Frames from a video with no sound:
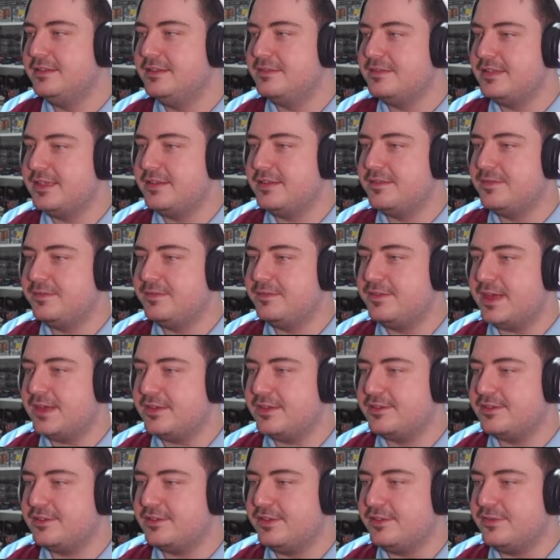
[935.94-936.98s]
seeing
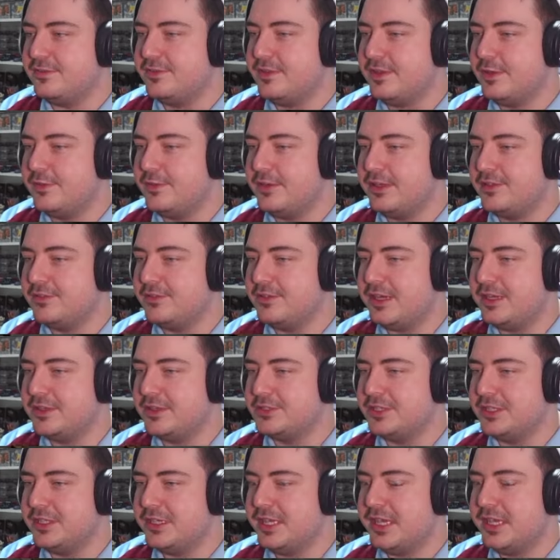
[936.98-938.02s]
fast and furious
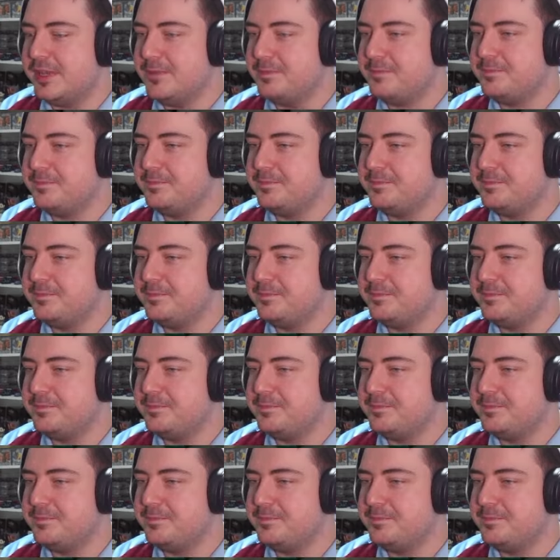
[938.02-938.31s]
action here.